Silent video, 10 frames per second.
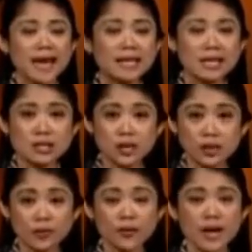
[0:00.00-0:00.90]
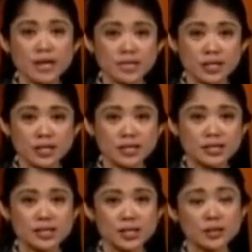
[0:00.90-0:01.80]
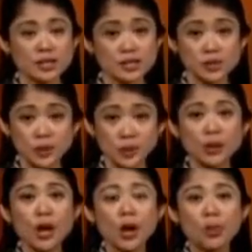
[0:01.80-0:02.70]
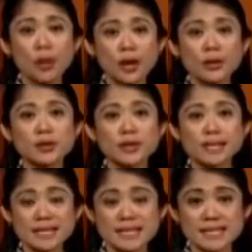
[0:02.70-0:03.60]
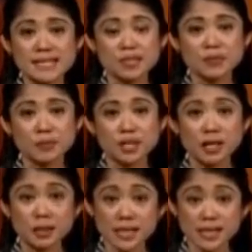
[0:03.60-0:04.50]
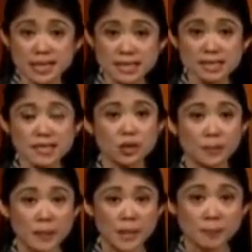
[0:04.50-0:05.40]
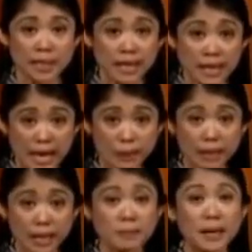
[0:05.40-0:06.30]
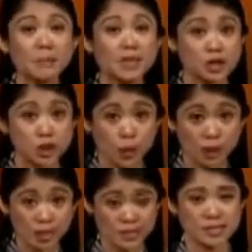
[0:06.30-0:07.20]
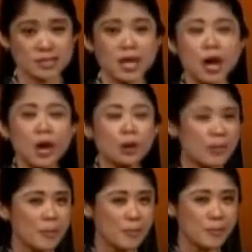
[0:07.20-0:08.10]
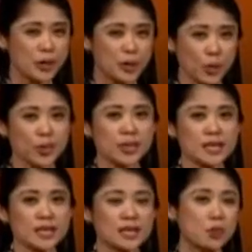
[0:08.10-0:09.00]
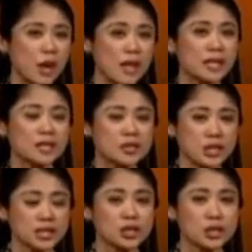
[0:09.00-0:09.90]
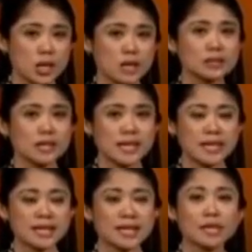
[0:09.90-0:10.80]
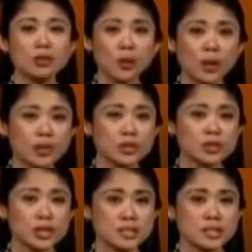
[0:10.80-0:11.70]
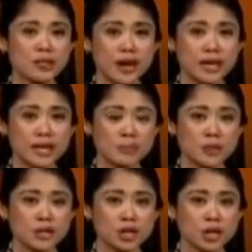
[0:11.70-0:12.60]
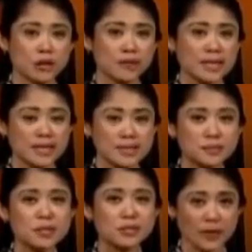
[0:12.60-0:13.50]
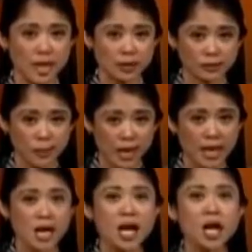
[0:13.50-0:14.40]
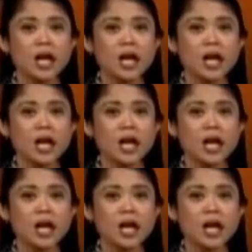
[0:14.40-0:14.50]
and insofar as consistent with this rule, whether the distance from the dominant estate to a public highway may be the shortest. Remember, though, that the well-entrenched doctrine that in order to justify the imposition of an easement of right-of-way,